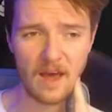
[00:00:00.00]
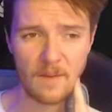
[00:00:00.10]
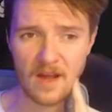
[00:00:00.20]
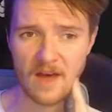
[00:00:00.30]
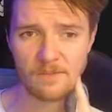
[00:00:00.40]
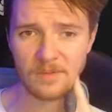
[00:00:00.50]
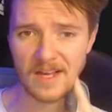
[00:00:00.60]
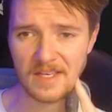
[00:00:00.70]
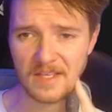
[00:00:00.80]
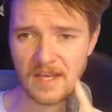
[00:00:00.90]
I mean, I haven't
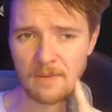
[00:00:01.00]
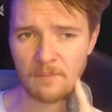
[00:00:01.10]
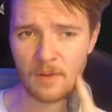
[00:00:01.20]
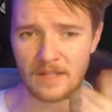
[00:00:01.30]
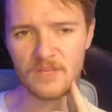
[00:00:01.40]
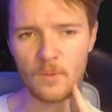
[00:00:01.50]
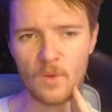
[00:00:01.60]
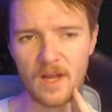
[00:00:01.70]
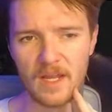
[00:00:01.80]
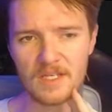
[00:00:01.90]
played it yet, but just from
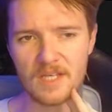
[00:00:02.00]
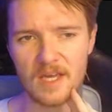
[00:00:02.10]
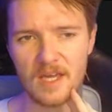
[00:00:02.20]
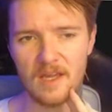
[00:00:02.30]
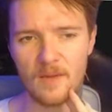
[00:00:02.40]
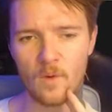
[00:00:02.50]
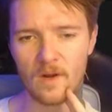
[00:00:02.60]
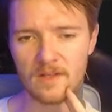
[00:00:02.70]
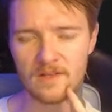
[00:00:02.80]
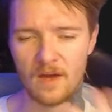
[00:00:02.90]
what I can see and
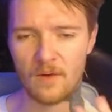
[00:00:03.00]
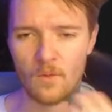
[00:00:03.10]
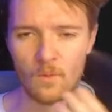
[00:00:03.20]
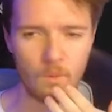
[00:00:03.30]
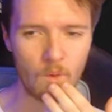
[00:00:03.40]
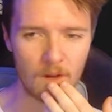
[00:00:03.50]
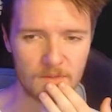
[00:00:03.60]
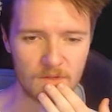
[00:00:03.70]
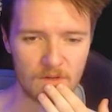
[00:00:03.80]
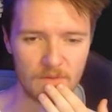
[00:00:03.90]
what I'm
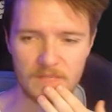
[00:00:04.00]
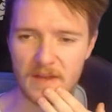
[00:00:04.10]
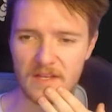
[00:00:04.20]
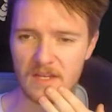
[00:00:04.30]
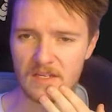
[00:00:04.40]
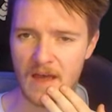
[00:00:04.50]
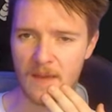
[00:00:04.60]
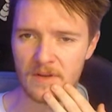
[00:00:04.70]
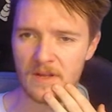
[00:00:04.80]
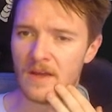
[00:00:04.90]
sort of expecting it to
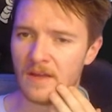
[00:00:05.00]
happen,